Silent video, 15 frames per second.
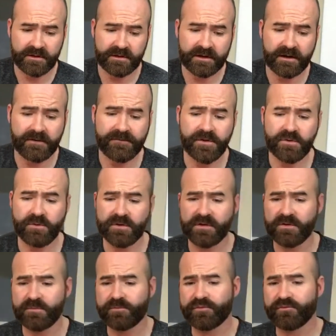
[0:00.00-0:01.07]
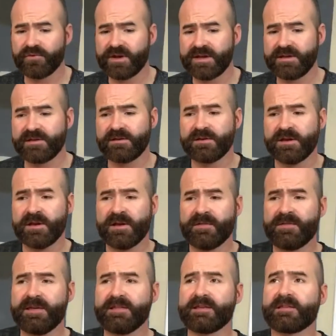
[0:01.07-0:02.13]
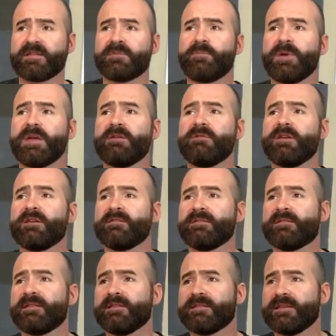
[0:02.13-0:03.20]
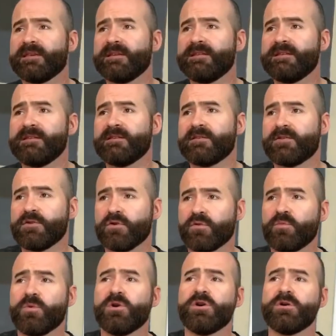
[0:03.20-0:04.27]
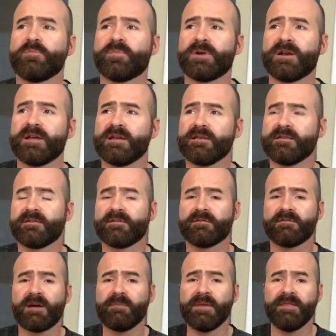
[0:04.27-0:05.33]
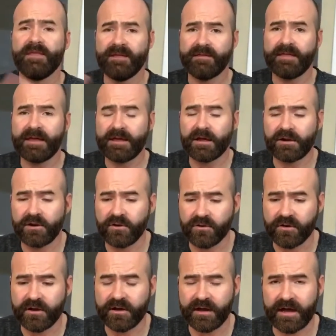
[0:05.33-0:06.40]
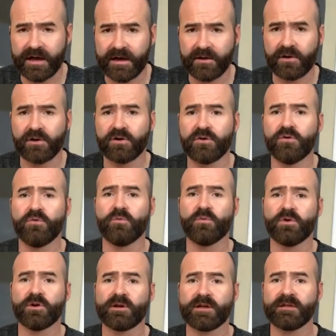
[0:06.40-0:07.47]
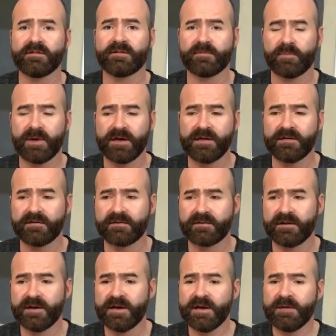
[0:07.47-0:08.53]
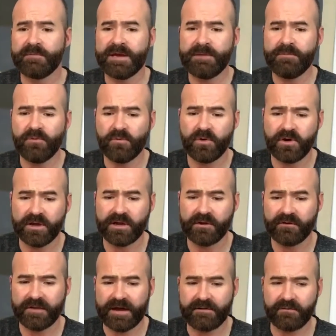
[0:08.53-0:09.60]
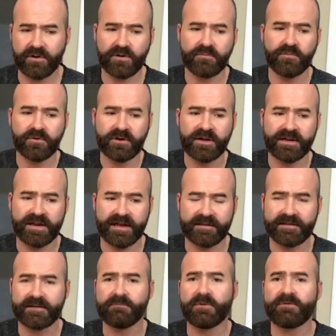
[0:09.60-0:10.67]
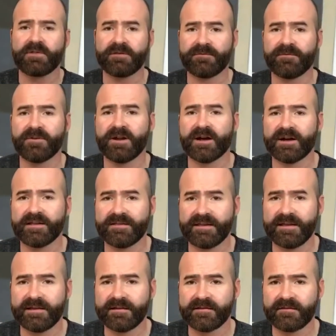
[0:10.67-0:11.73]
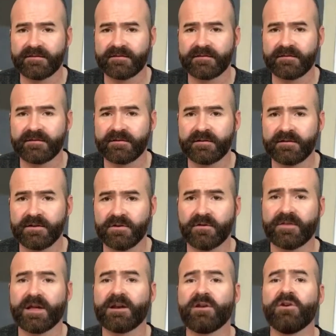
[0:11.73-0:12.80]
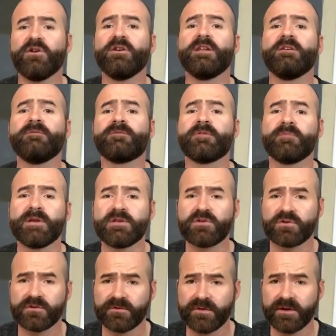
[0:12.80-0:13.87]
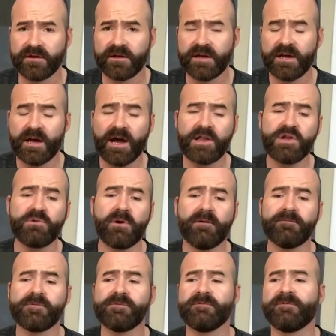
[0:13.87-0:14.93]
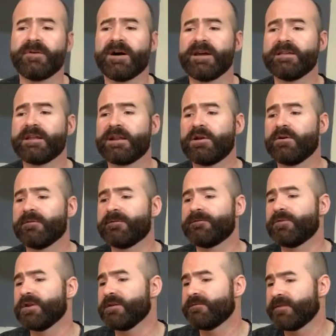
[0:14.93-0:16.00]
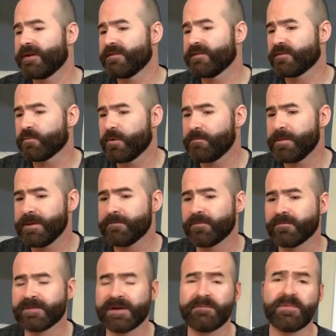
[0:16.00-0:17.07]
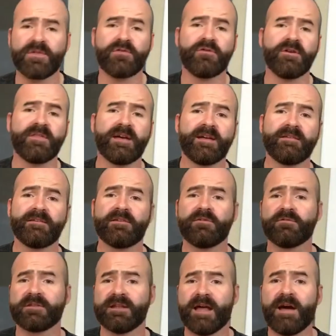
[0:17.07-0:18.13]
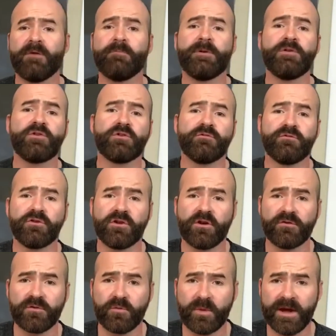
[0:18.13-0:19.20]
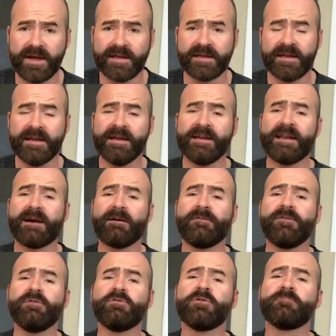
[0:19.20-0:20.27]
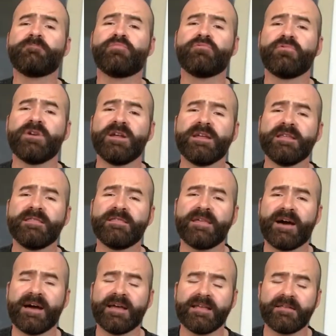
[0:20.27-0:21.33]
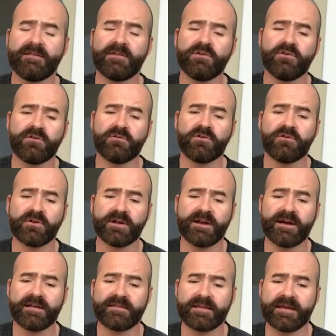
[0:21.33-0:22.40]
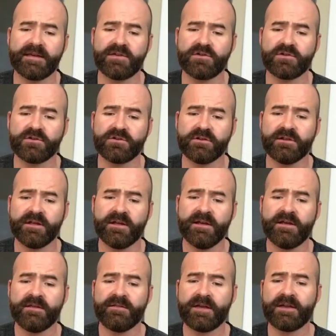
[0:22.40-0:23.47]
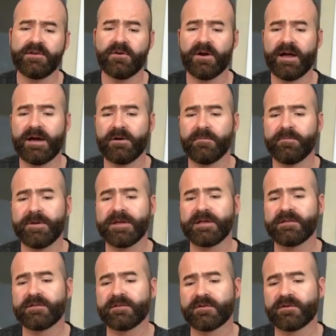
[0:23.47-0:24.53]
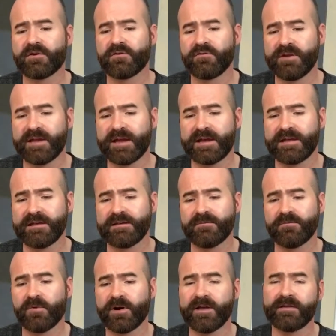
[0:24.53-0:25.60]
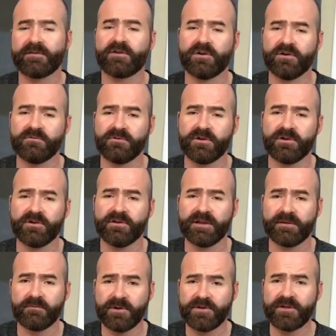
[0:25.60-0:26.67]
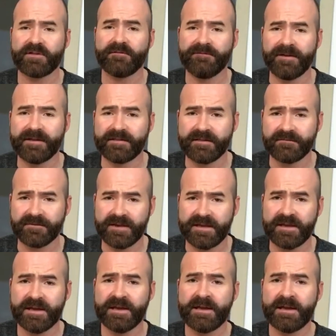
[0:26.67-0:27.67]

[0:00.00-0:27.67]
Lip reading: Now, if you were to bring these experiences into your workplace, I mean, let's take a look at a co-working space. People working on their own but connecting with different ideas. You know, they're learning from each other. And you often find a lot of free events where people demonstrate their skills and help each other along the way. Now, if you could bring that into your organization, then you're helping to create what is co-learning, which is effectively